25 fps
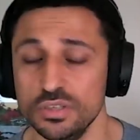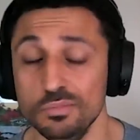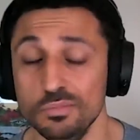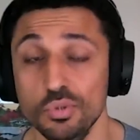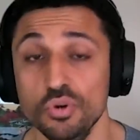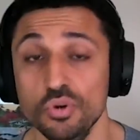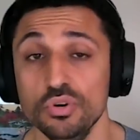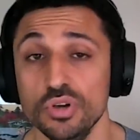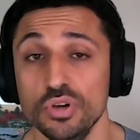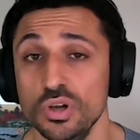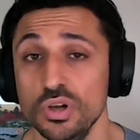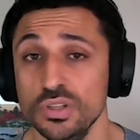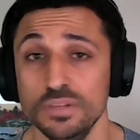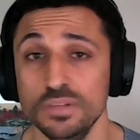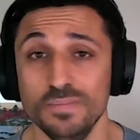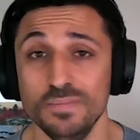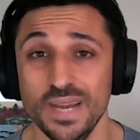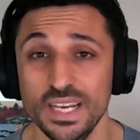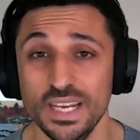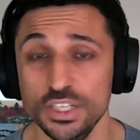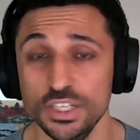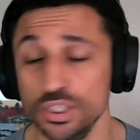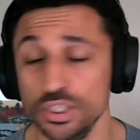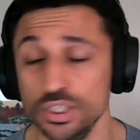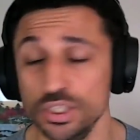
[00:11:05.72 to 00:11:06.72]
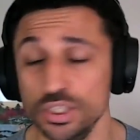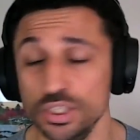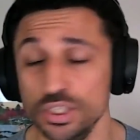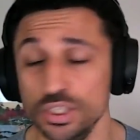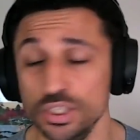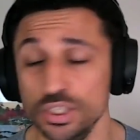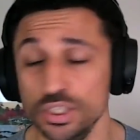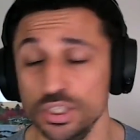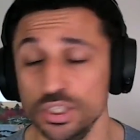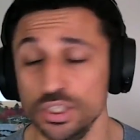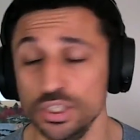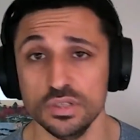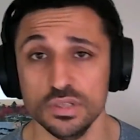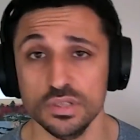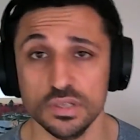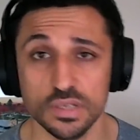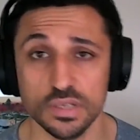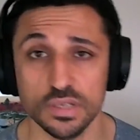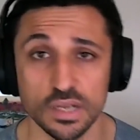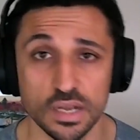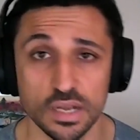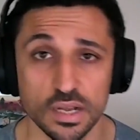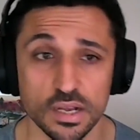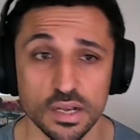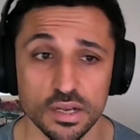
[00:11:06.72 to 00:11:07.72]
the board on the majors and even on
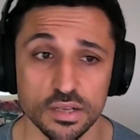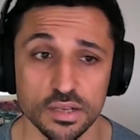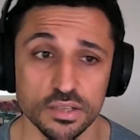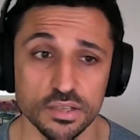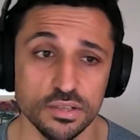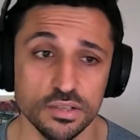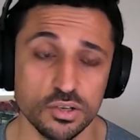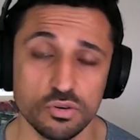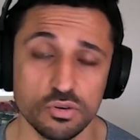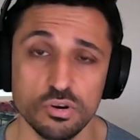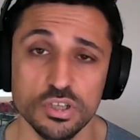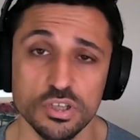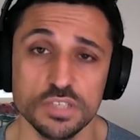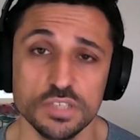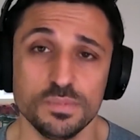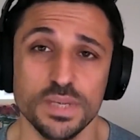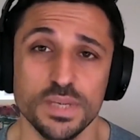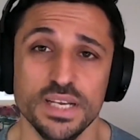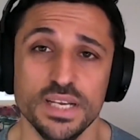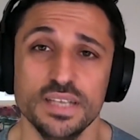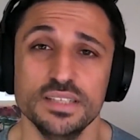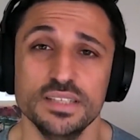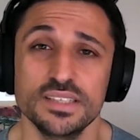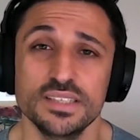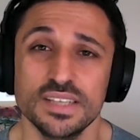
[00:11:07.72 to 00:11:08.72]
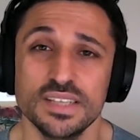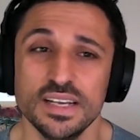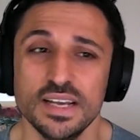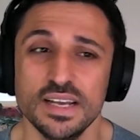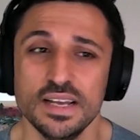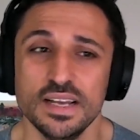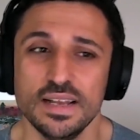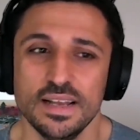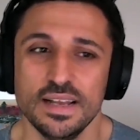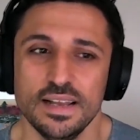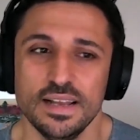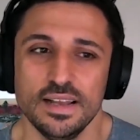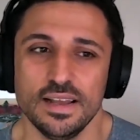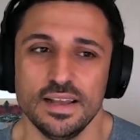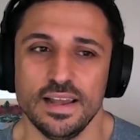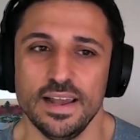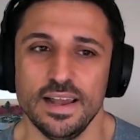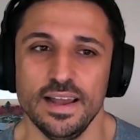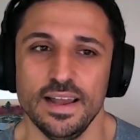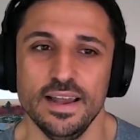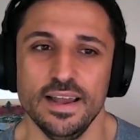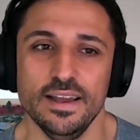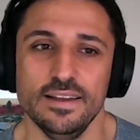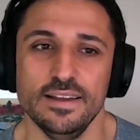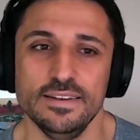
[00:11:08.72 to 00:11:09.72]
uh, the cross pairs,
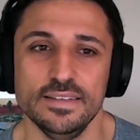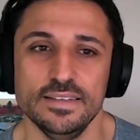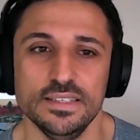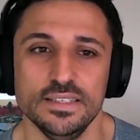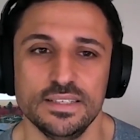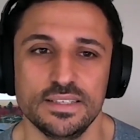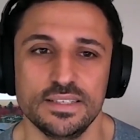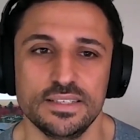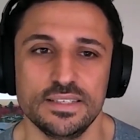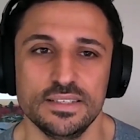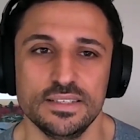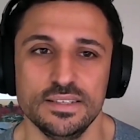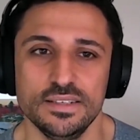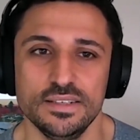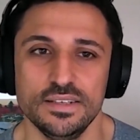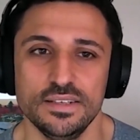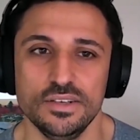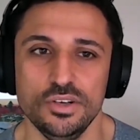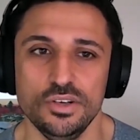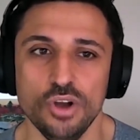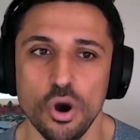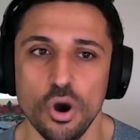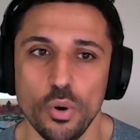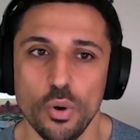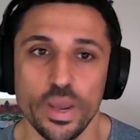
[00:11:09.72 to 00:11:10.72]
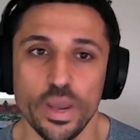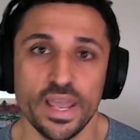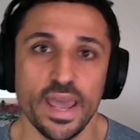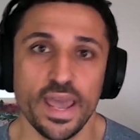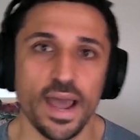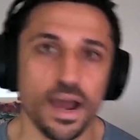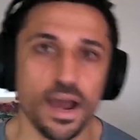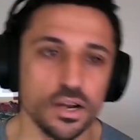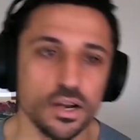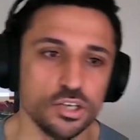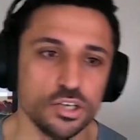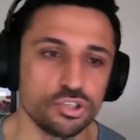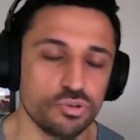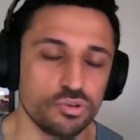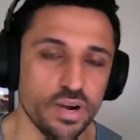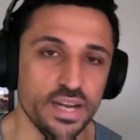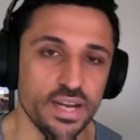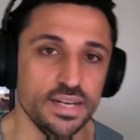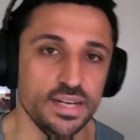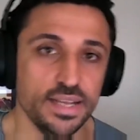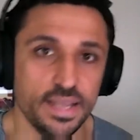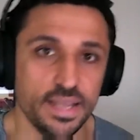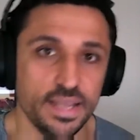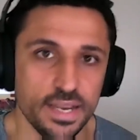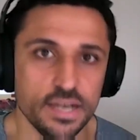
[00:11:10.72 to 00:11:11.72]
and knowing how to
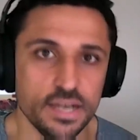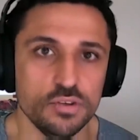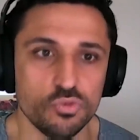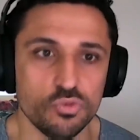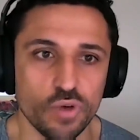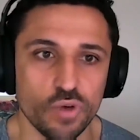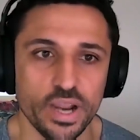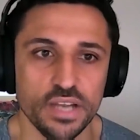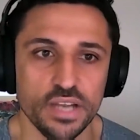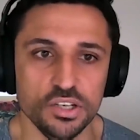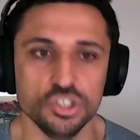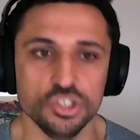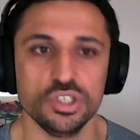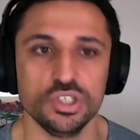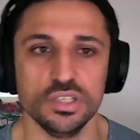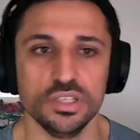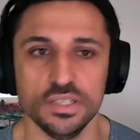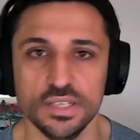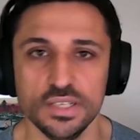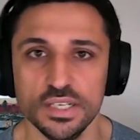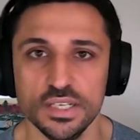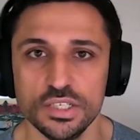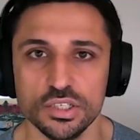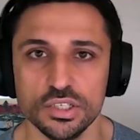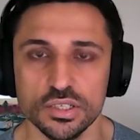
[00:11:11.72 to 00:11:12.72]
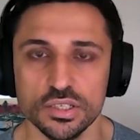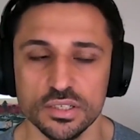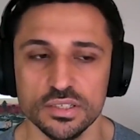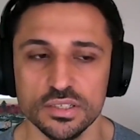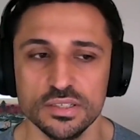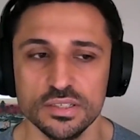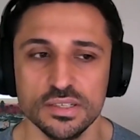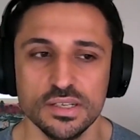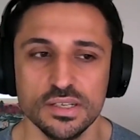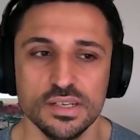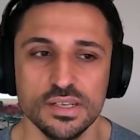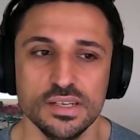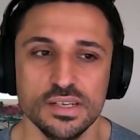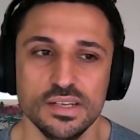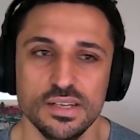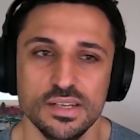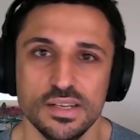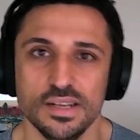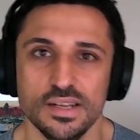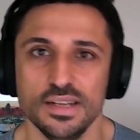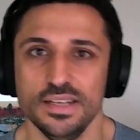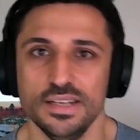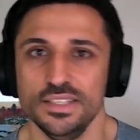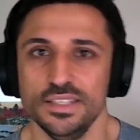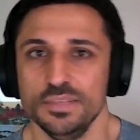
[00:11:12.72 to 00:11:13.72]
trade in range conditions
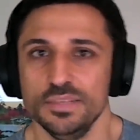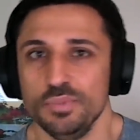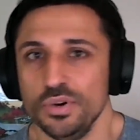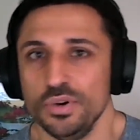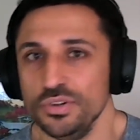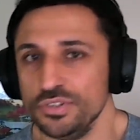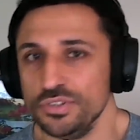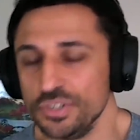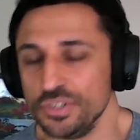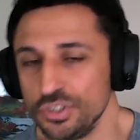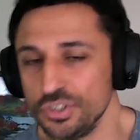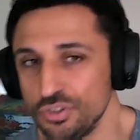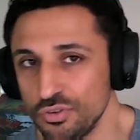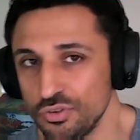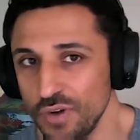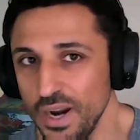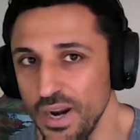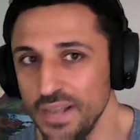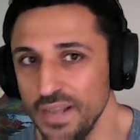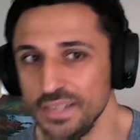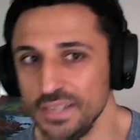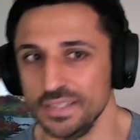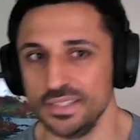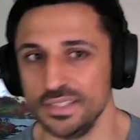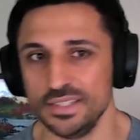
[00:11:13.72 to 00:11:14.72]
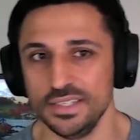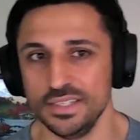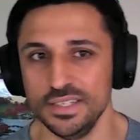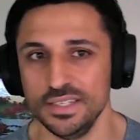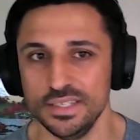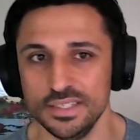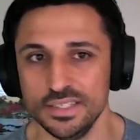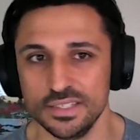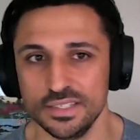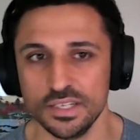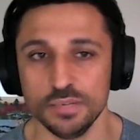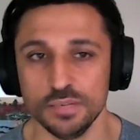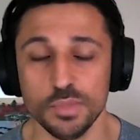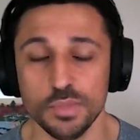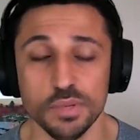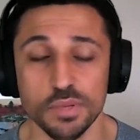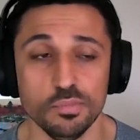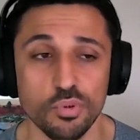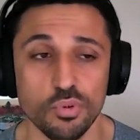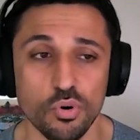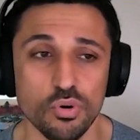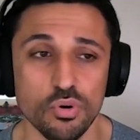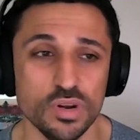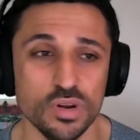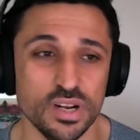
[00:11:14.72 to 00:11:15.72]
as opposed to trends is going to be
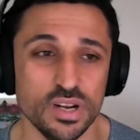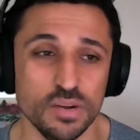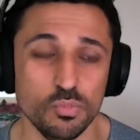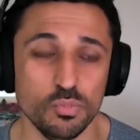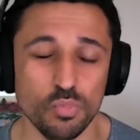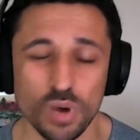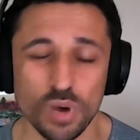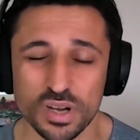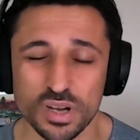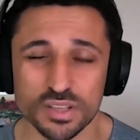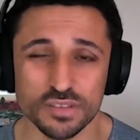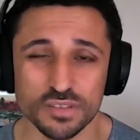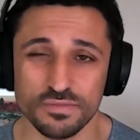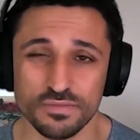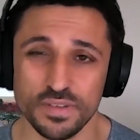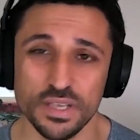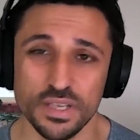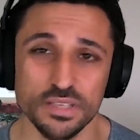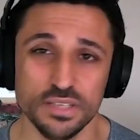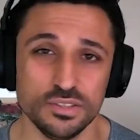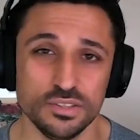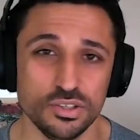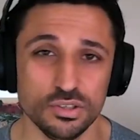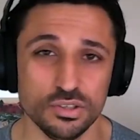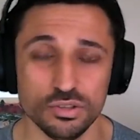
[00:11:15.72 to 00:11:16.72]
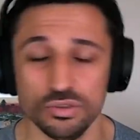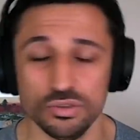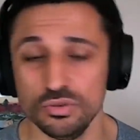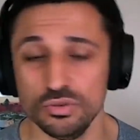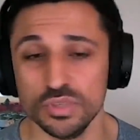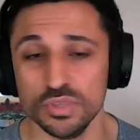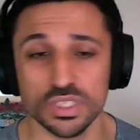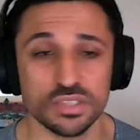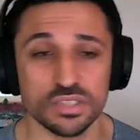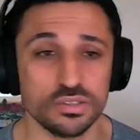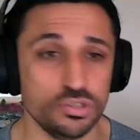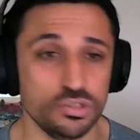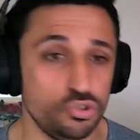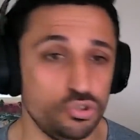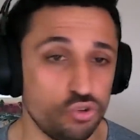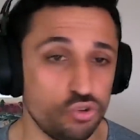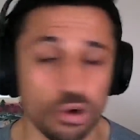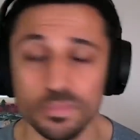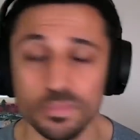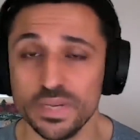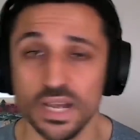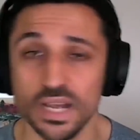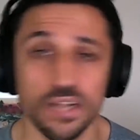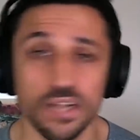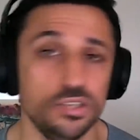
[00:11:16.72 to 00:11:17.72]
important. And one of the things you could do is
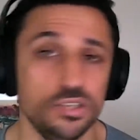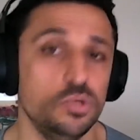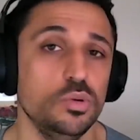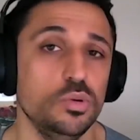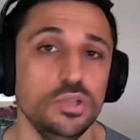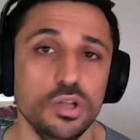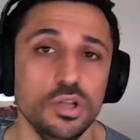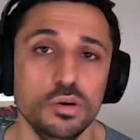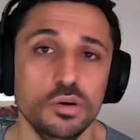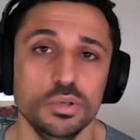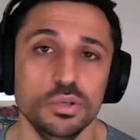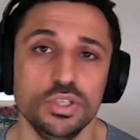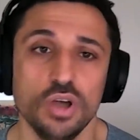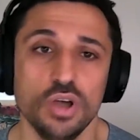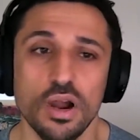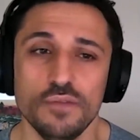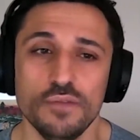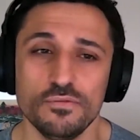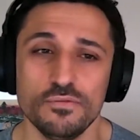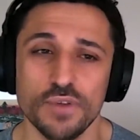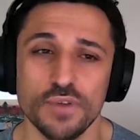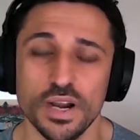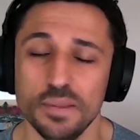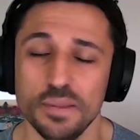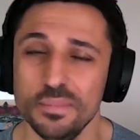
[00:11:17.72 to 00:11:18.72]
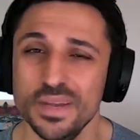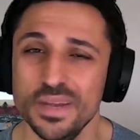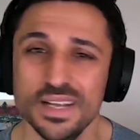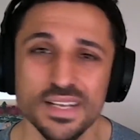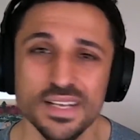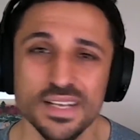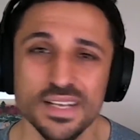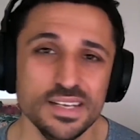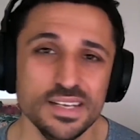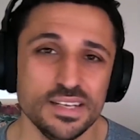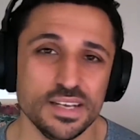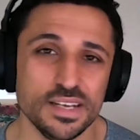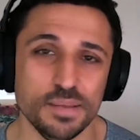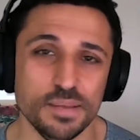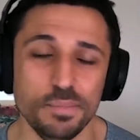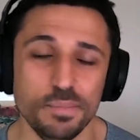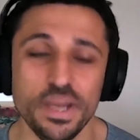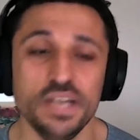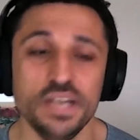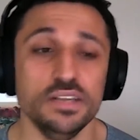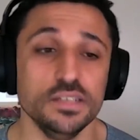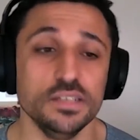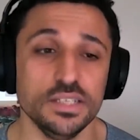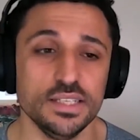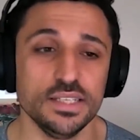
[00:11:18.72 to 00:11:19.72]
drop down to a lower time frame.
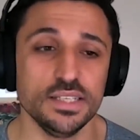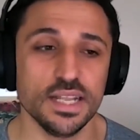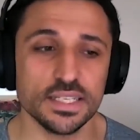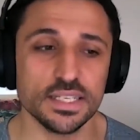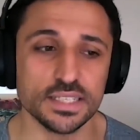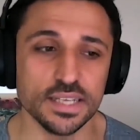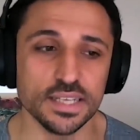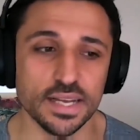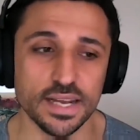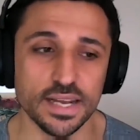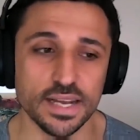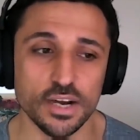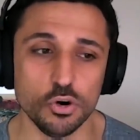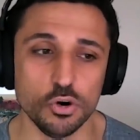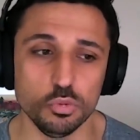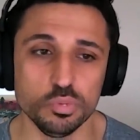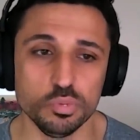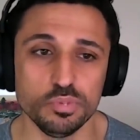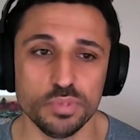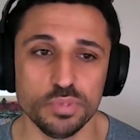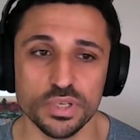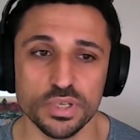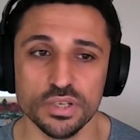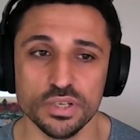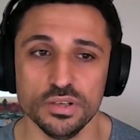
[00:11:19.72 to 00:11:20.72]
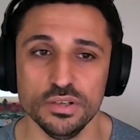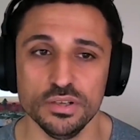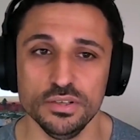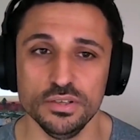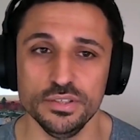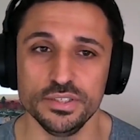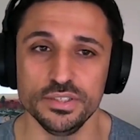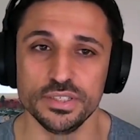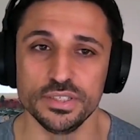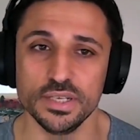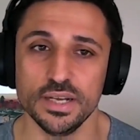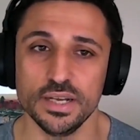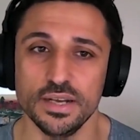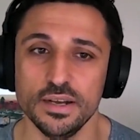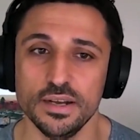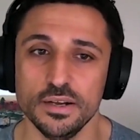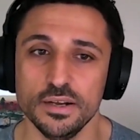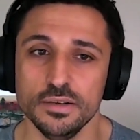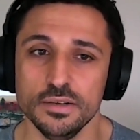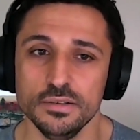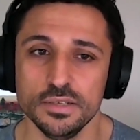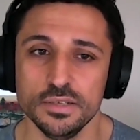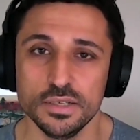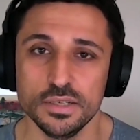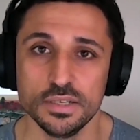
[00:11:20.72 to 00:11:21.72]
Immediately, that's going to help because
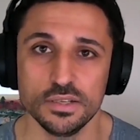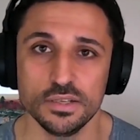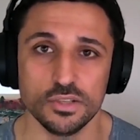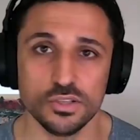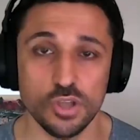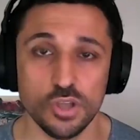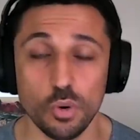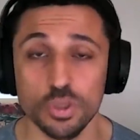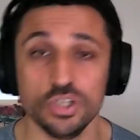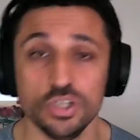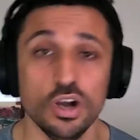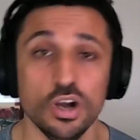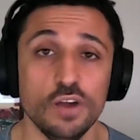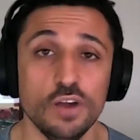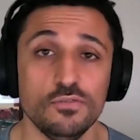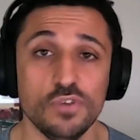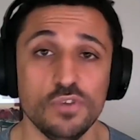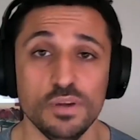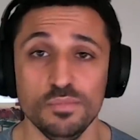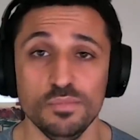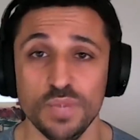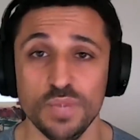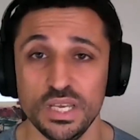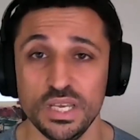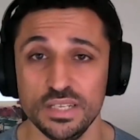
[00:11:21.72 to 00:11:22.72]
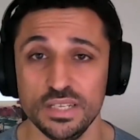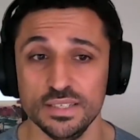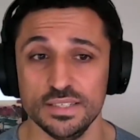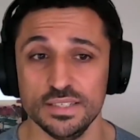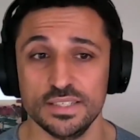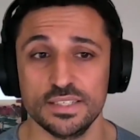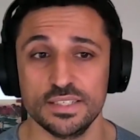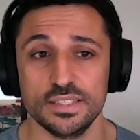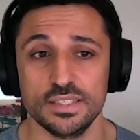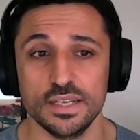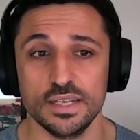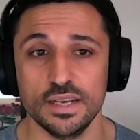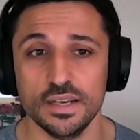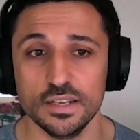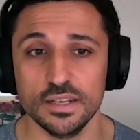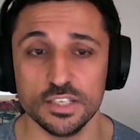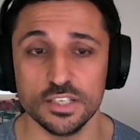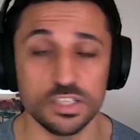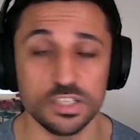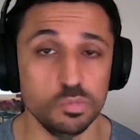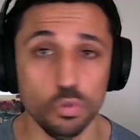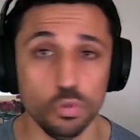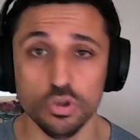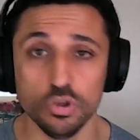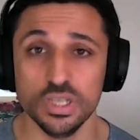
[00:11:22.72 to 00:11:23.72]
uh, lower time frame means uh,
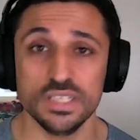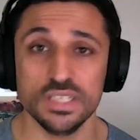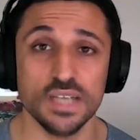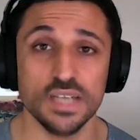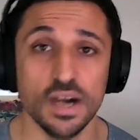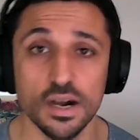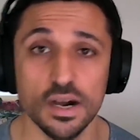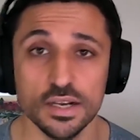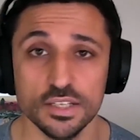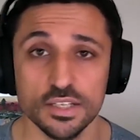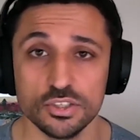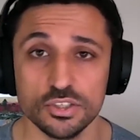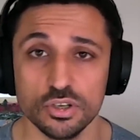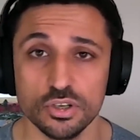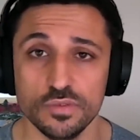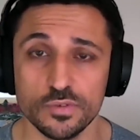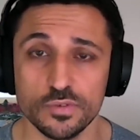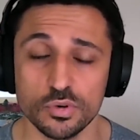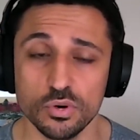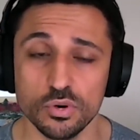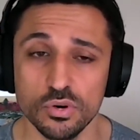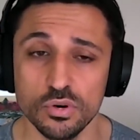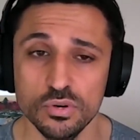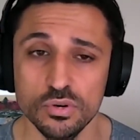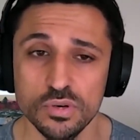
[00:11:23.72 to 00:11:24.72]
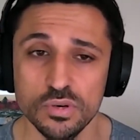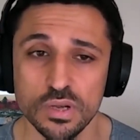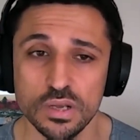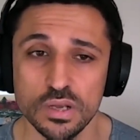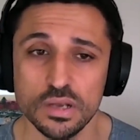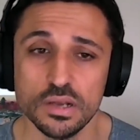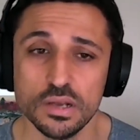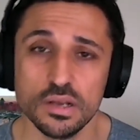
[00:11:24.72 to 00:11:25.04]
smaller targets overall.